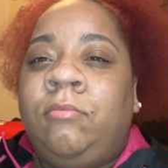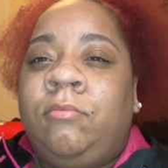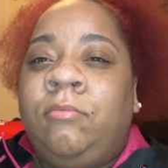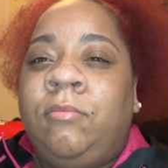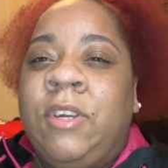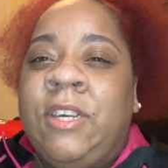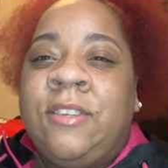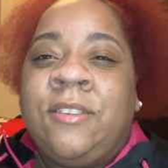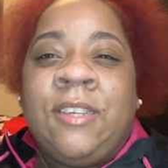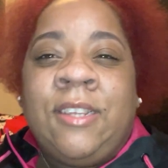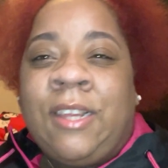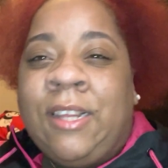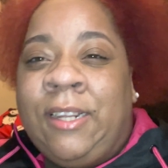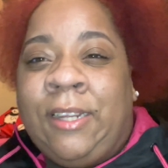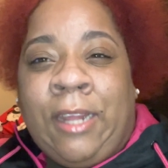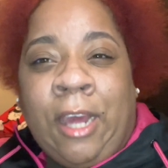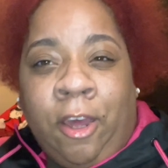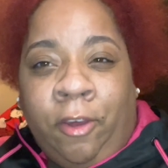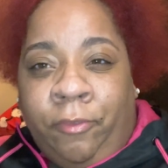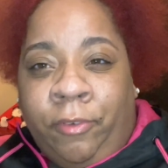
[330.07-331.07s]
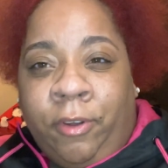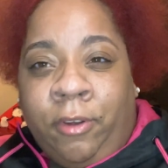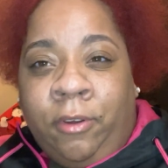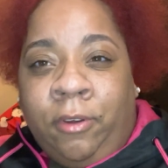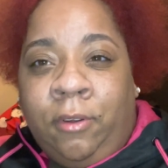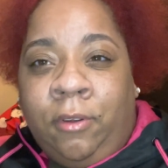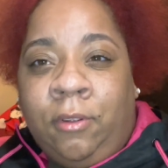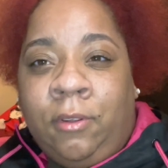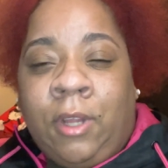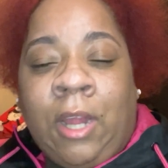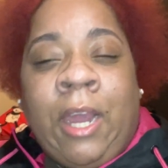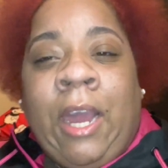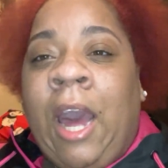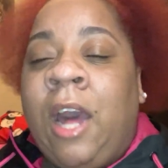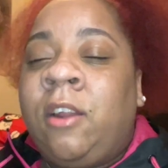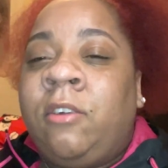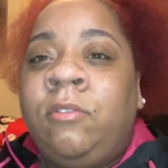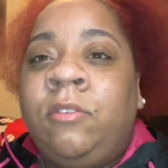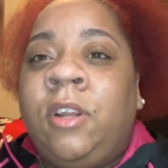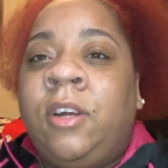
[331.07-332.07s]
is it the devil? Like, I
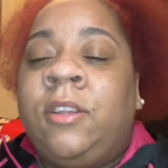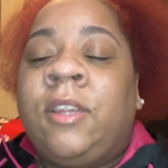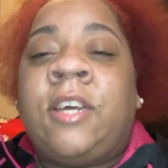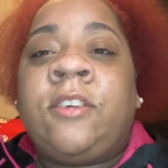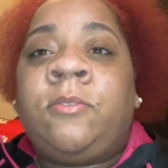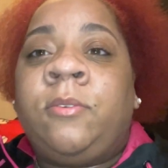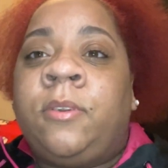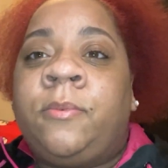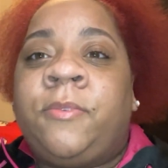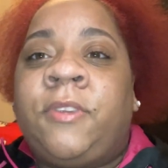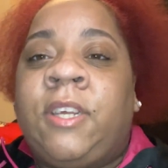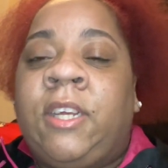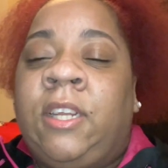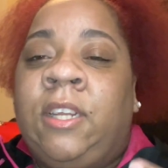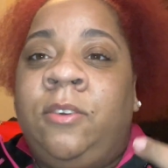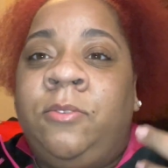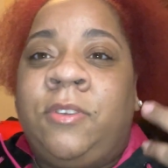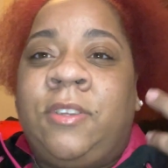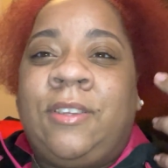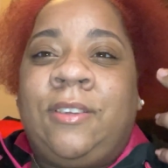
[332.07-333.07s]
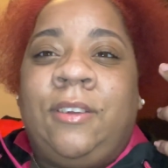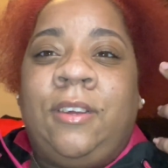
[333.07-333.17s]
don't know. That's what I'm saying. It was,